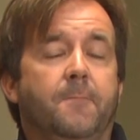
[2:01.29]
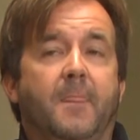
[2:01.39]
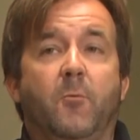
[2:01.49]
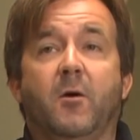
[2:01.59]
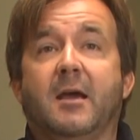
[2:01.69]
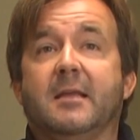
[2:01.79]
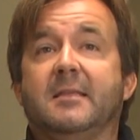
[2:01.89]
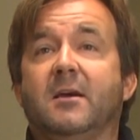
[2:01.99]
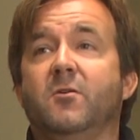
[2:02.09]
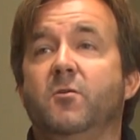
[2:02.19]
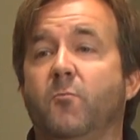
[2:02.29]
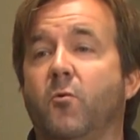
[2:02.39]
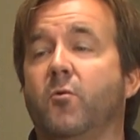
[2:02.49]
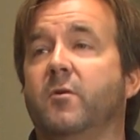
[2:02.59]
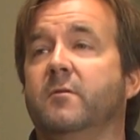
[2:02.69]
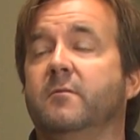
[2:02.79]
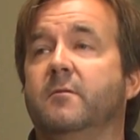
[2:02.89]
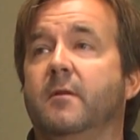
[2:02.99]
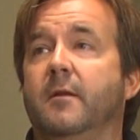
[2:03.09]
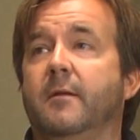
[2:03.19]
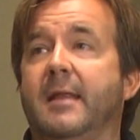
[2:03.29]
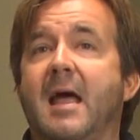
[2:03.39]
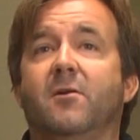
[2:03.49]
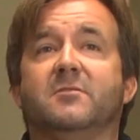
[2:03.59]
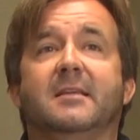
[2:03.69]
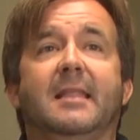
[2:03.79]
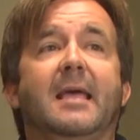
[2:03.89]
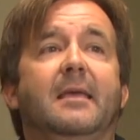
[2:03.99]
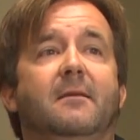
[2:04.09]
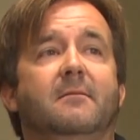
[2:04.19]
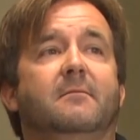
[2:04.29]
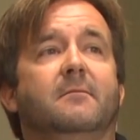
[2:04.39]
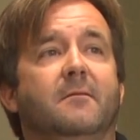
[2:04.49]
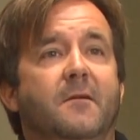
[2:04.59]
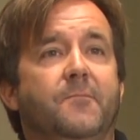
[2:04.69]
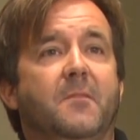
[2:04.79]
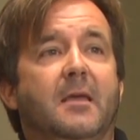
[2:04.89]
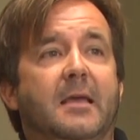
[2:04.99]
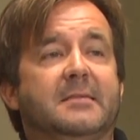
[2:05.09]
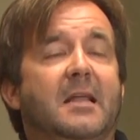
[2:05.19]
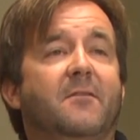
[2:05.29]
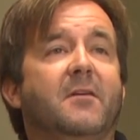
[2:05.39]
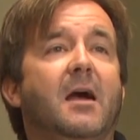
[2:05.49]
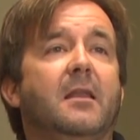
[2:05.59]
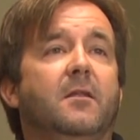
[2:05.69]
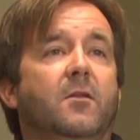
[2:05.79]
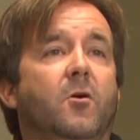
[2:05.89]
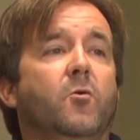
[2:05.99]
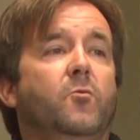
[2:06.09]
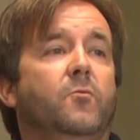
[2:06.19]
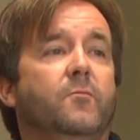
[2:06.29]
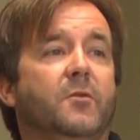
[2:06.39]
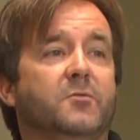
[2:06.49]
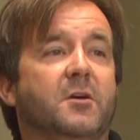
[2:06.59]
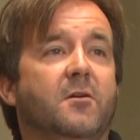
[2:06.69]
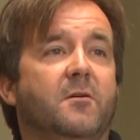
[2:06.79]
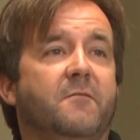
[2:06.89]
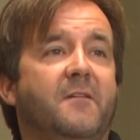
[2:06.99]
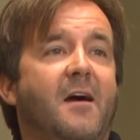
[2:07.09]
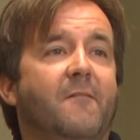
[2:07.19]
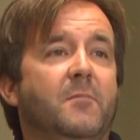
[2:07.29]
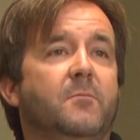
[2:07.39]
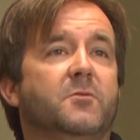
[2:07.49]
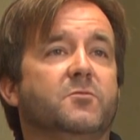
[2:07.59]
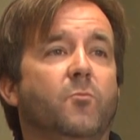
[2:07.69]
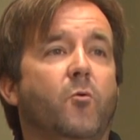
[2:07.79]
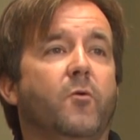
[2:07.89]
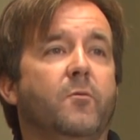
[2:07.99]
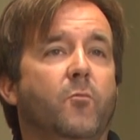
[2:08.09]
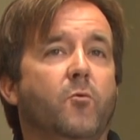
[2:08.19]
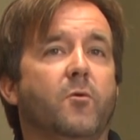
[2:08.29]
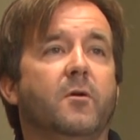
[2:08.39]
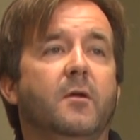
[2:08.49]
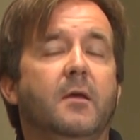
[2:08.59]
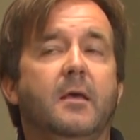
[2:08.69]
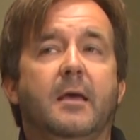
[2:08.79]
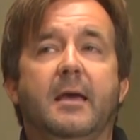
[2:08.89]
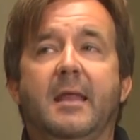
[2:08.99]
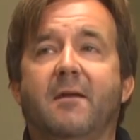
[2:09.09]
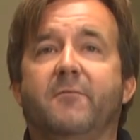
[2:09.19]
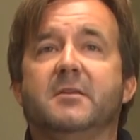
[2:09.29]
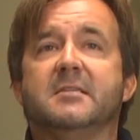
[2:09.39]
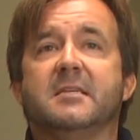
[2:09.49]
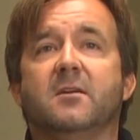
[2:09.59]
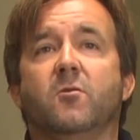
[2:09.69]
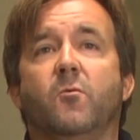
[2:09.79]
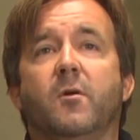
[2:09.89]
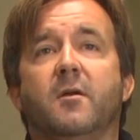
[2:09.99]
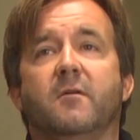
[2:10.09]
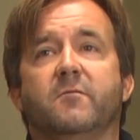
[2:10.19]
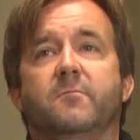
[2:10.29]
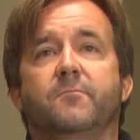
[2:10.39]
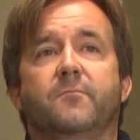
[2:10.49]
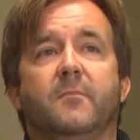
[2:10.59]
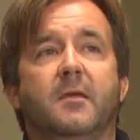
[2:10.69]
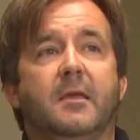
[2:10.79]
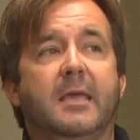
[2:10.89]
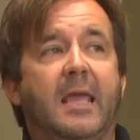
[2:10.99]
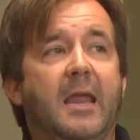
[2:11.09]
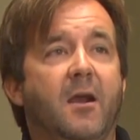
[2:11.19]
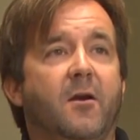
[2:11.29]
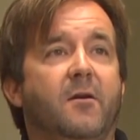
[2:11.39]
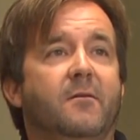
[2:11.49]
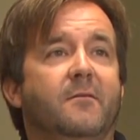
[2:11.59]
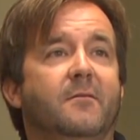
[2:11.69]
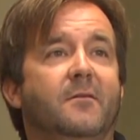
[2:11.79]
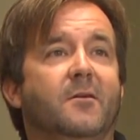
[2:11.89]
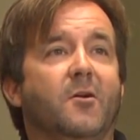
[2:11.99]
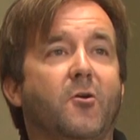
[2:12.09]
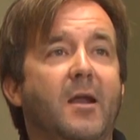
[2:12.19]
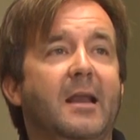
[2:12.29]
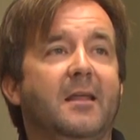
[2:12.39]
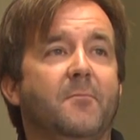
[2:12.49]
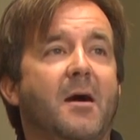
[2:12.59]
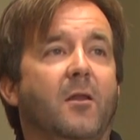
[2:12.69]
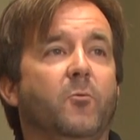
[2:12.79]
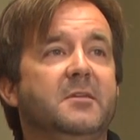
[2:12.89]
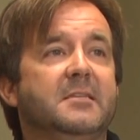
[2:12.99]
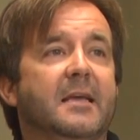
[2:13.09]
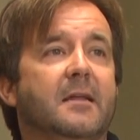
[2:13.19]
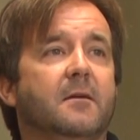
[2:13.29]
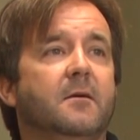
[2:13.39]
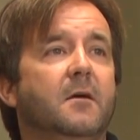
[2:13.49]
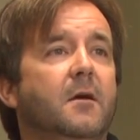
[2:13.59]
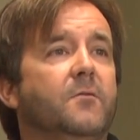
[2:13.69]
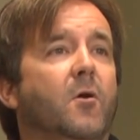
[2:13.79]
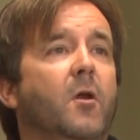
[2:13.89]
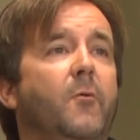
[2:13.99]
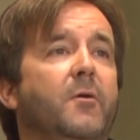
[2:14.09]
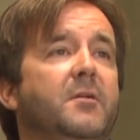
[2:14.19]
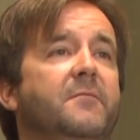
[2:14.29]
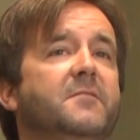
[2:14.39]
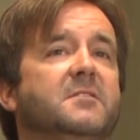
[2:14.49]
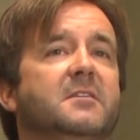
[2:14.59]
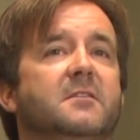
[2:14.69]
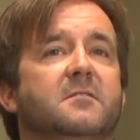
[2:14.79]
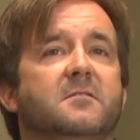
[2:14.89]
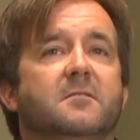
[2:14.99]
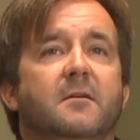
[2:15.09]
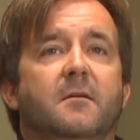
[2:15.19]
And what I can tell you more now today is that I've gotten to know those 105 members more and more. And every single one of them care greatly about Louisiana. The only real difference is